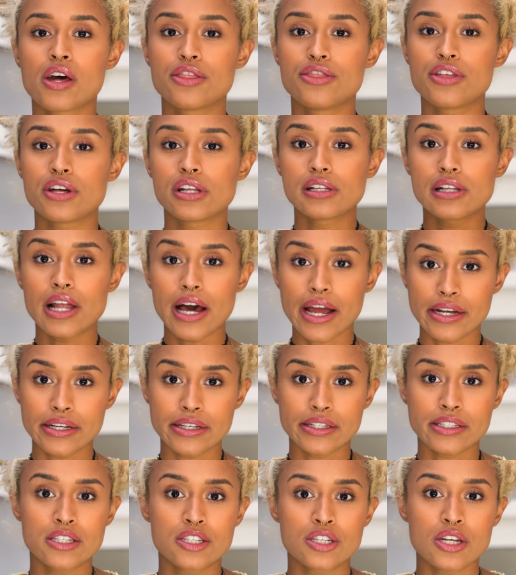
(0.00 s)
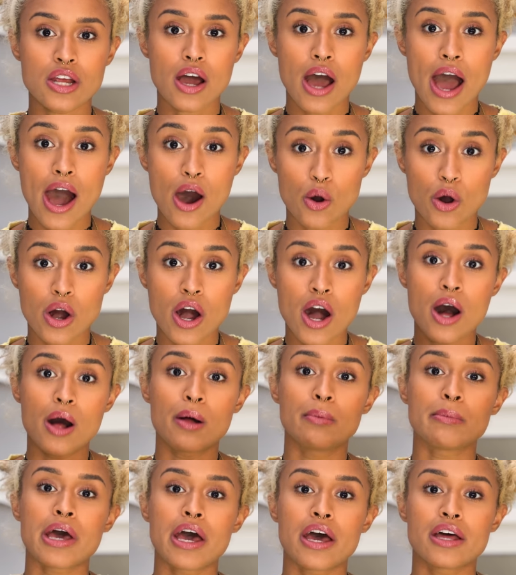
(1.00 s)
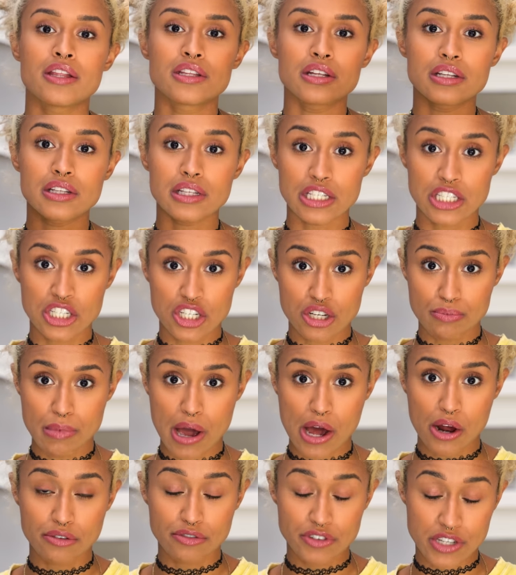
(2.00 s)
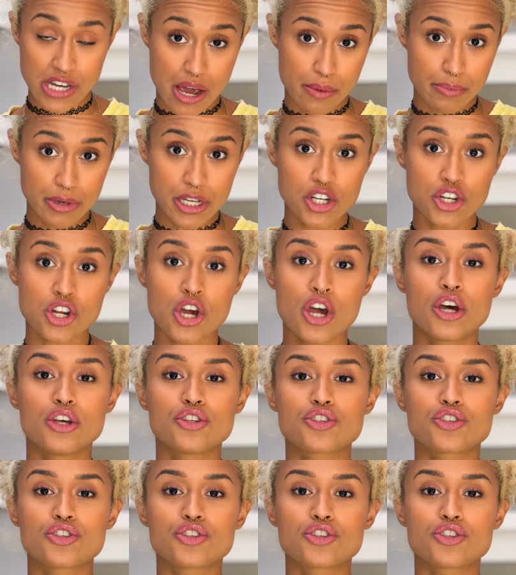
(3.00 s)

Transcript: the lightest outcome and the least amount of damage.